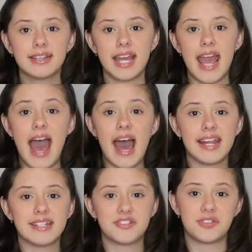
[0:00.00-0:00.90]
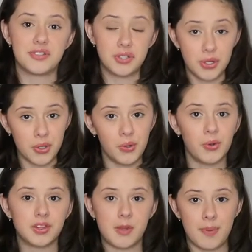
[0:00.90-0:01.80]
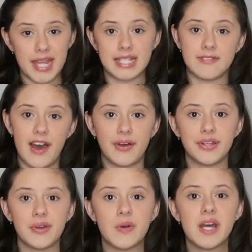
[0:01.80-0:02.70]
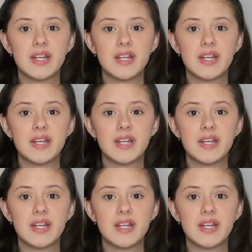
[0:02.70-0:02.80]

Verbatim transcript: they add it to the base value.